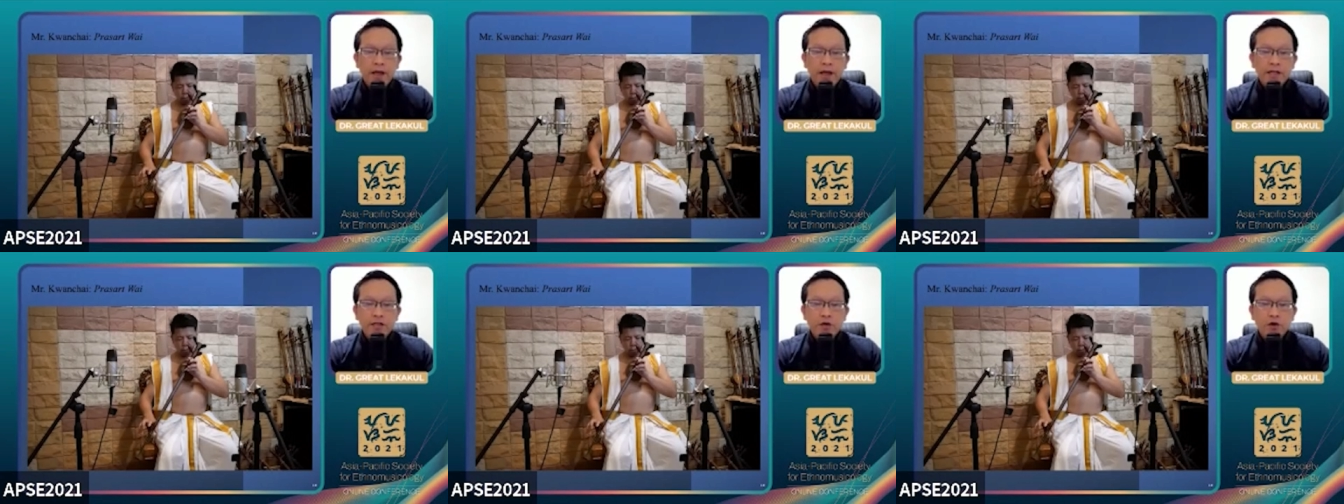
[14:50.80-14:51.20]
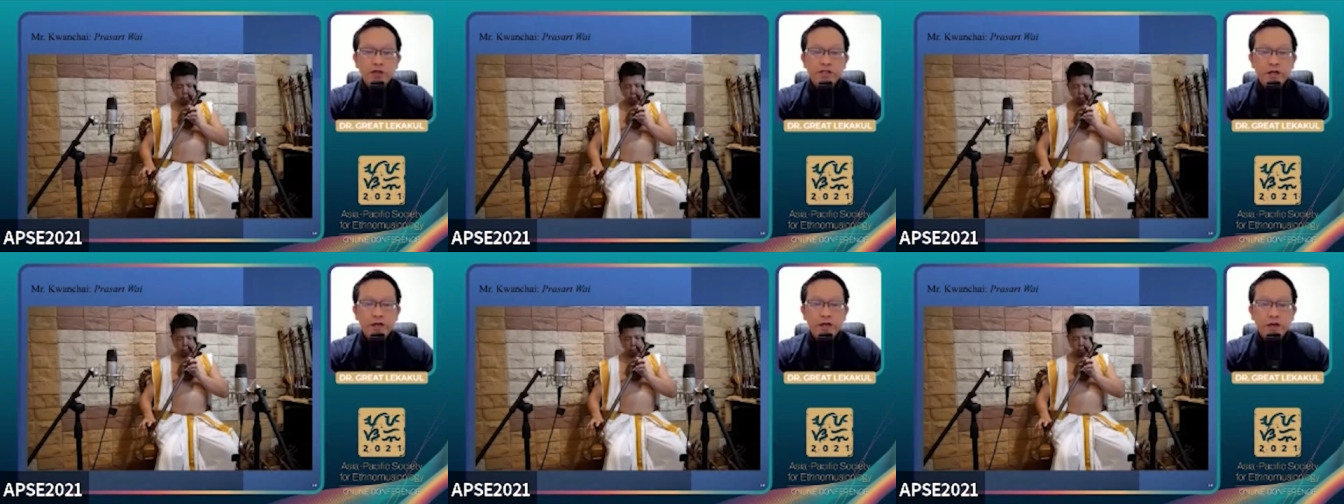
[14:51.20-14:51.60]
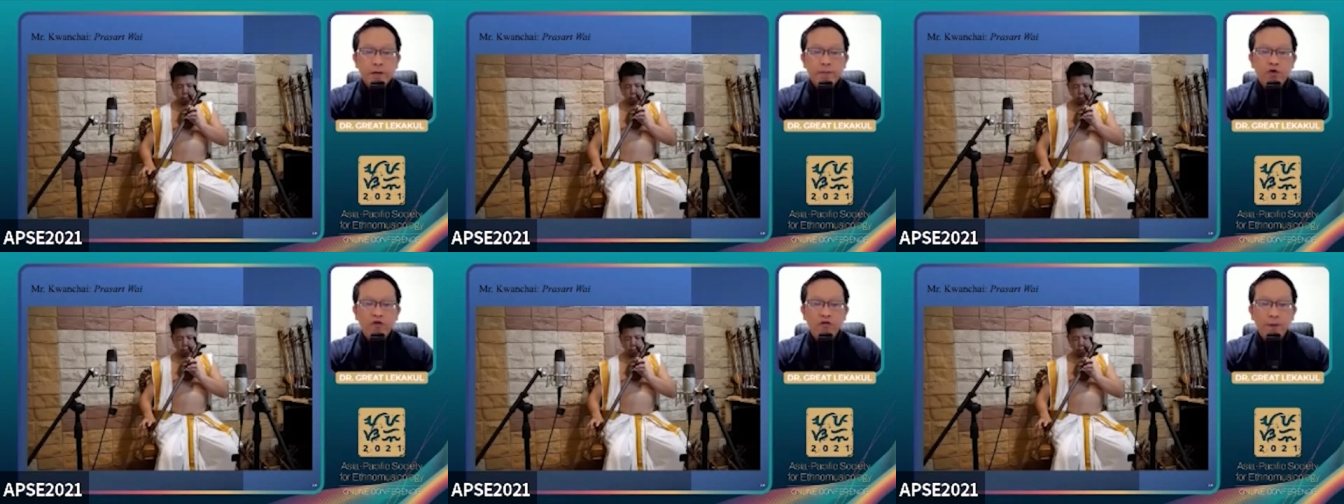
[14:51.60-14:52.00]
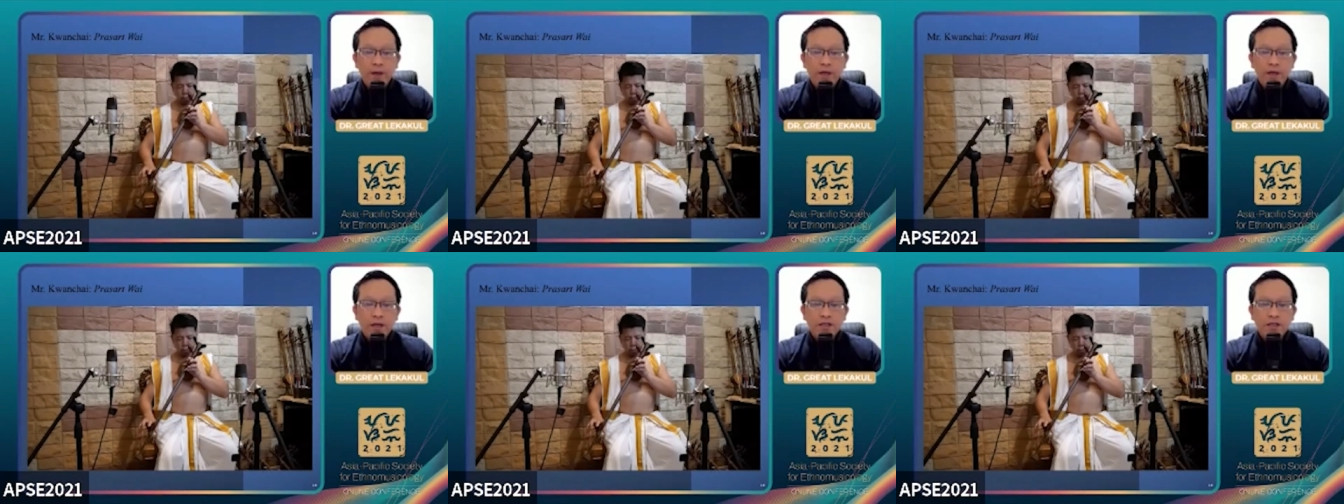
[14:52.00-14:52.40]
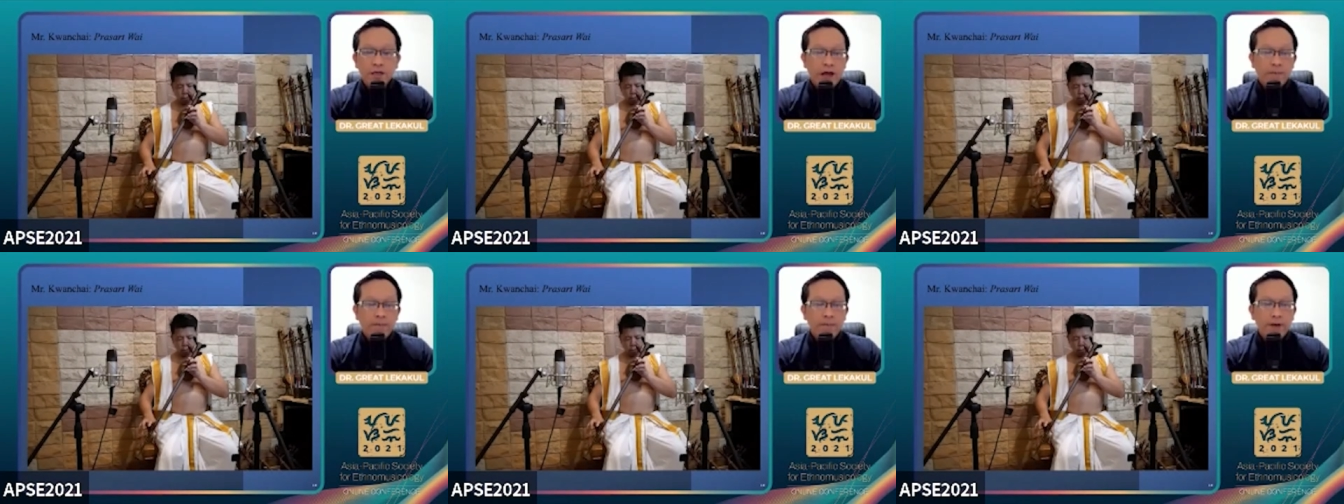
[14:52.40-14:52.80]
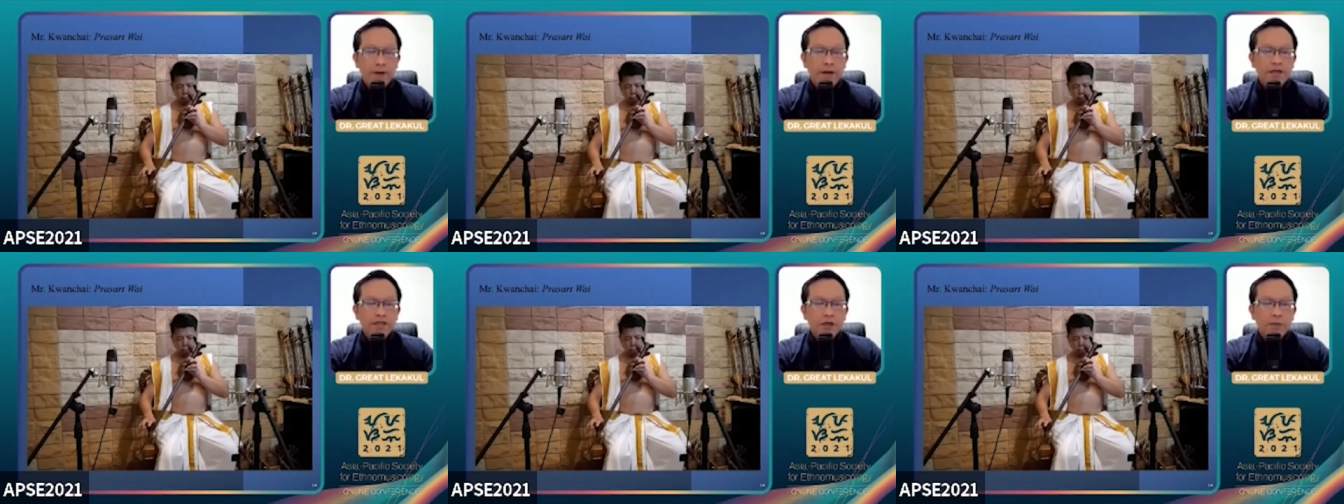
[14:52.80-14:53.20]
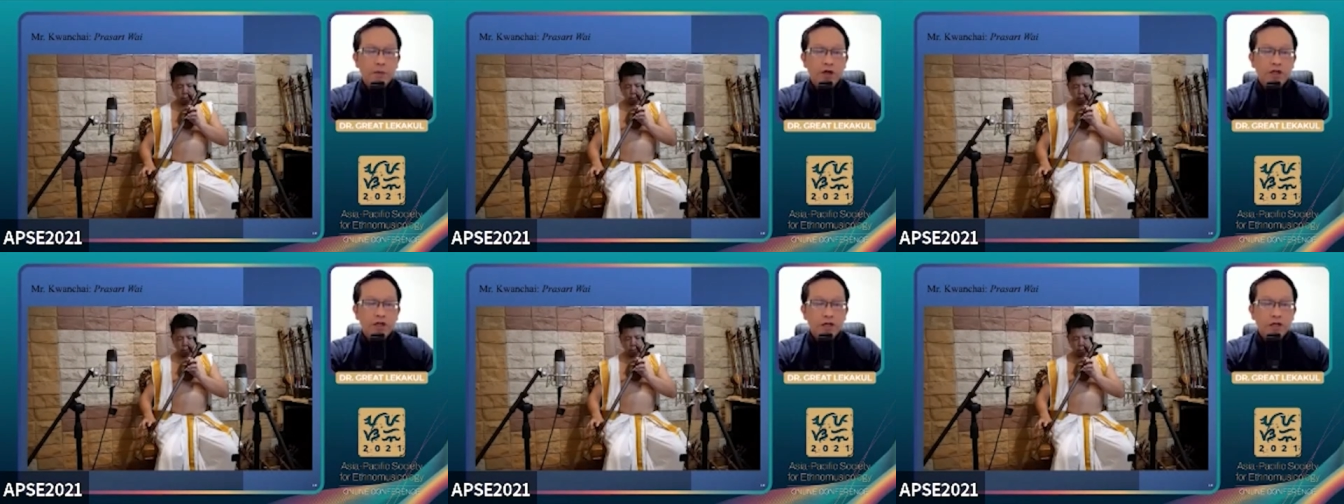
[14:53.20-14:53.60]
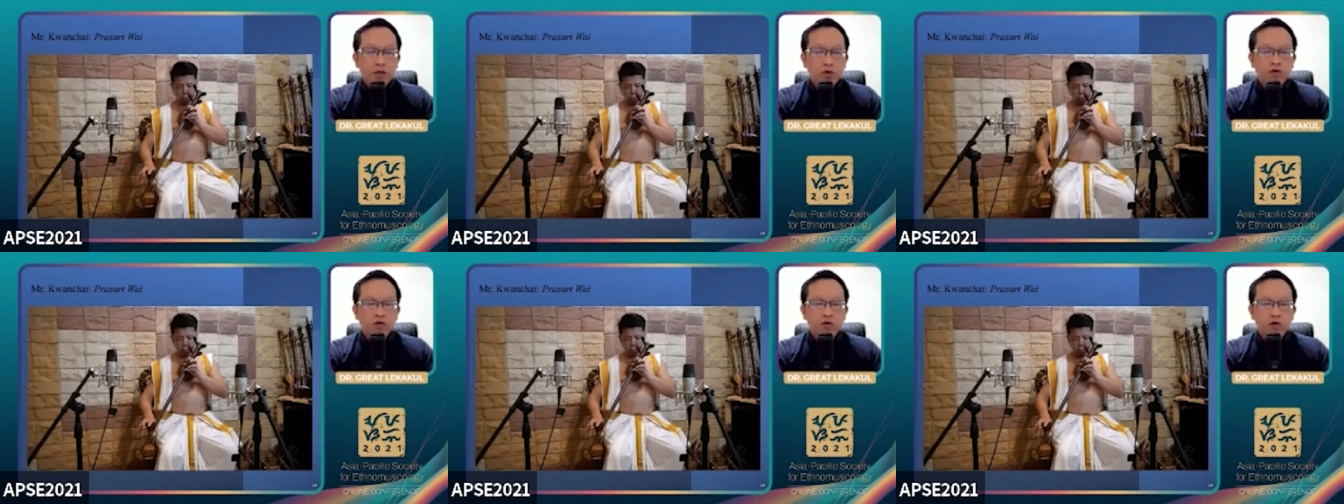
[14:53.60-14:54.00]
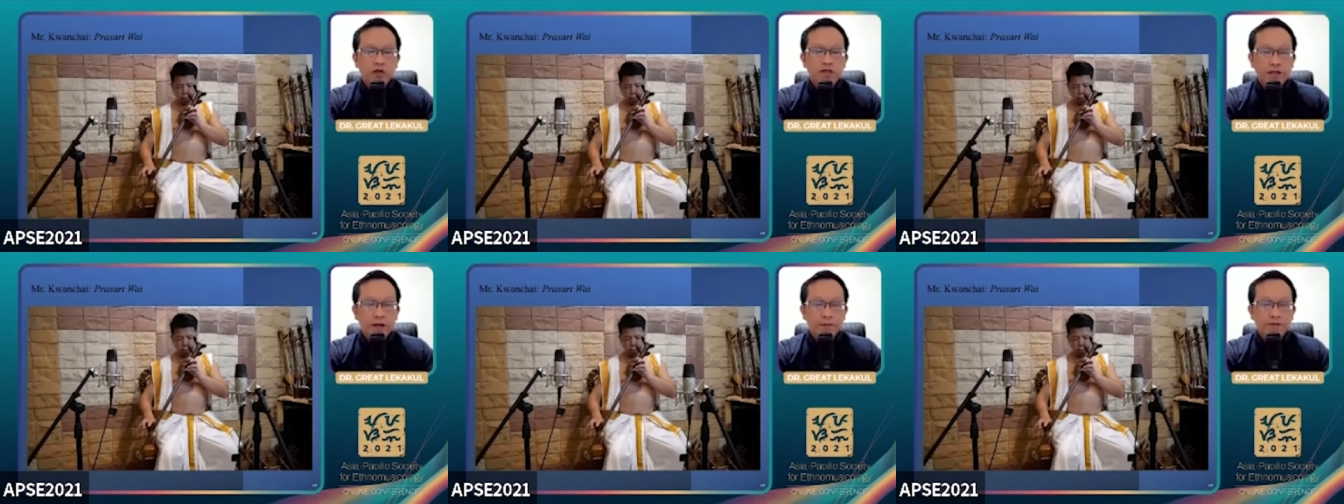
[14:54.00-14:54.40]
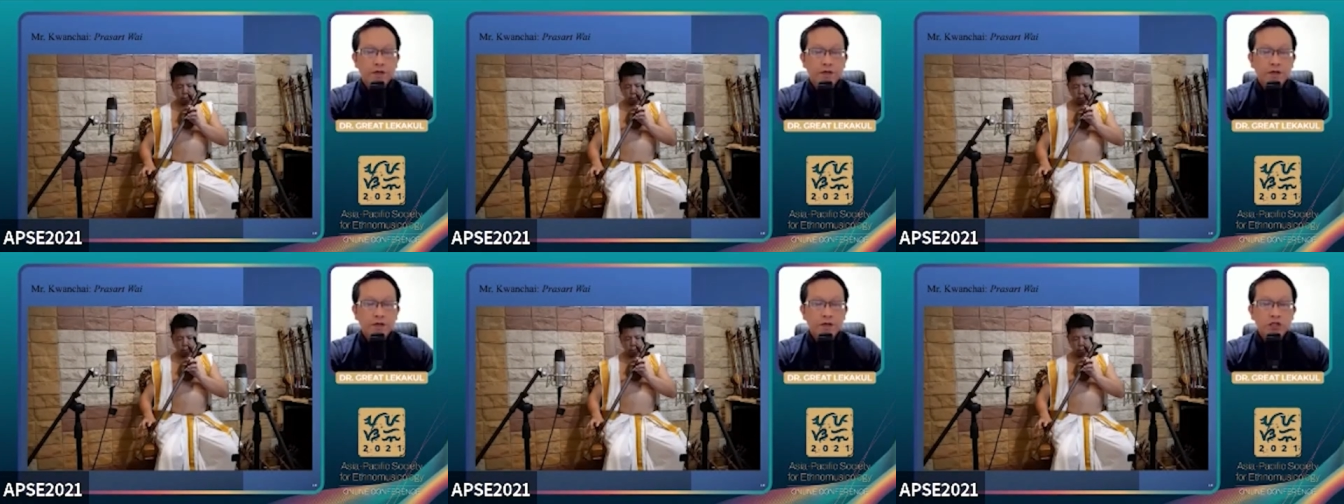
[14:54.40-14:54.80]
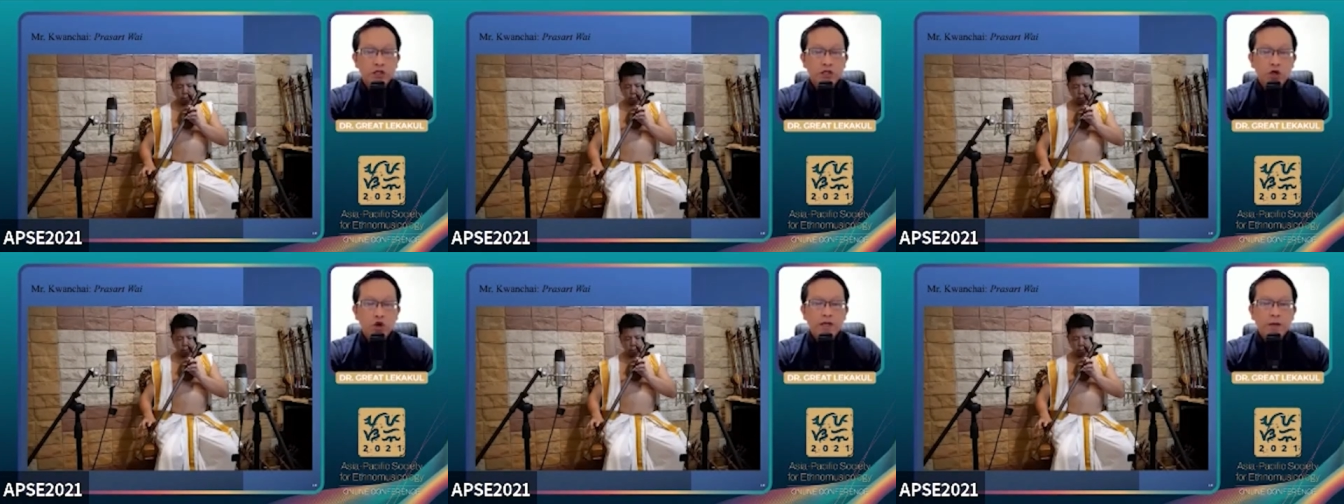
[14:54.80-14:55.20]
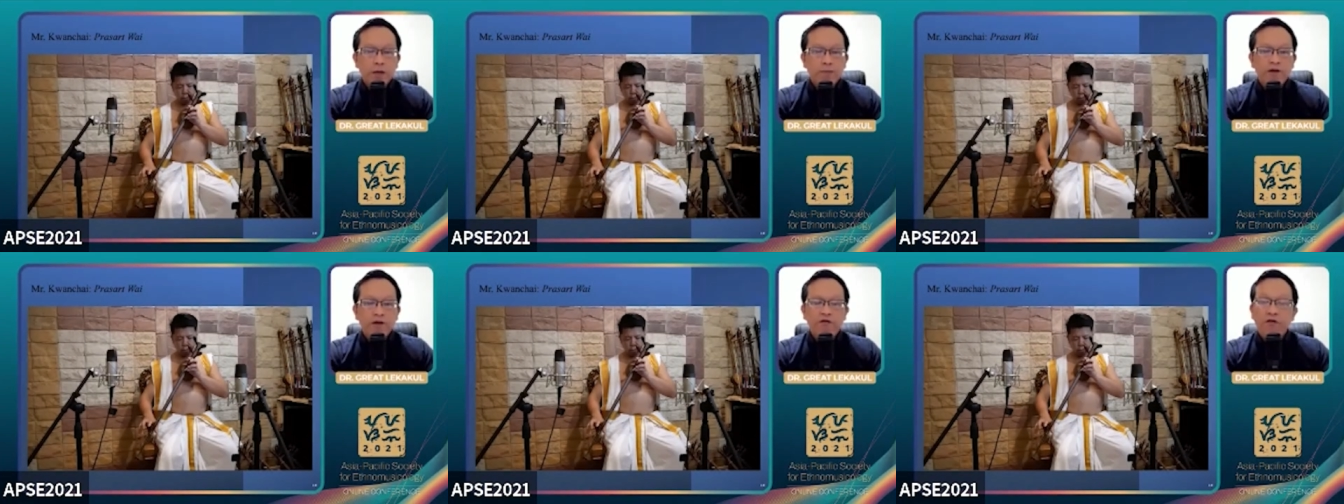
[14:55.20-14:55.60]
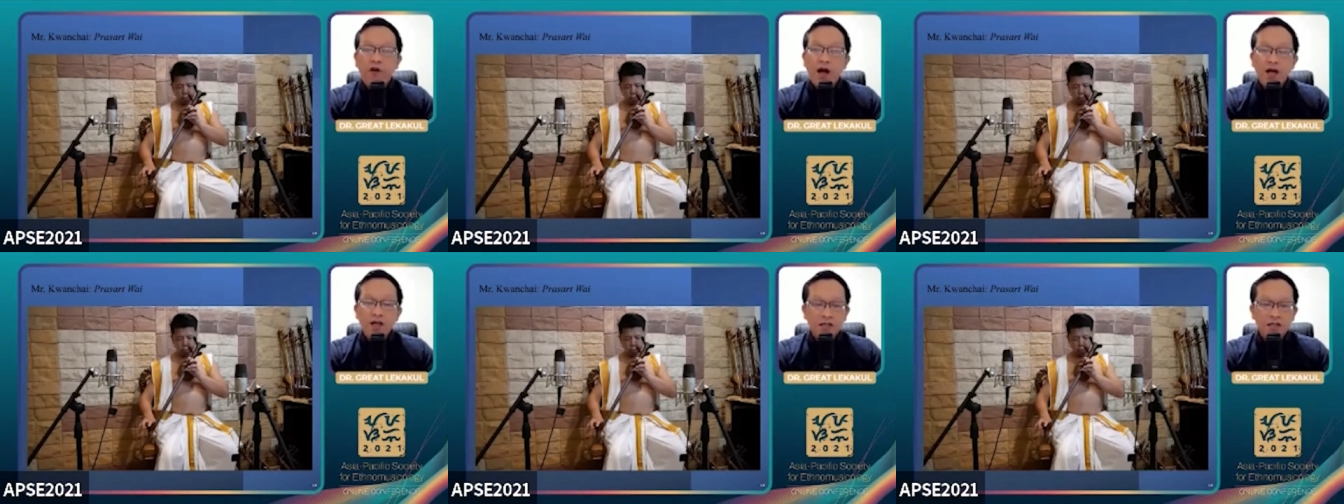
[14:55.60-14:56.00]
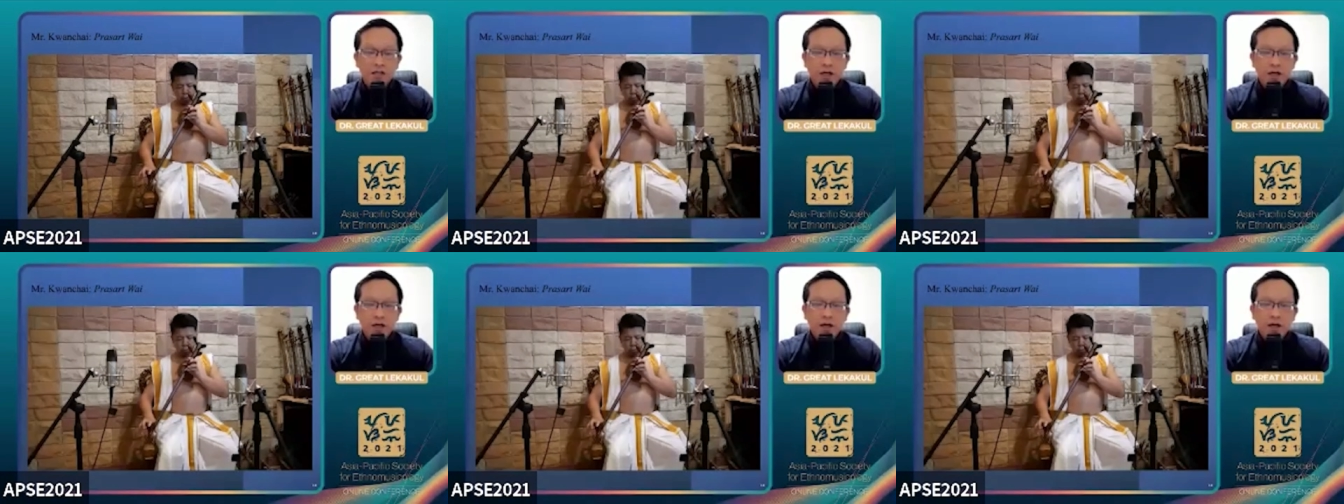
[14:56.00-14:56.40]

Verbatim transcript: His resonator movement can be separated into three steps, slow, medium, and fast.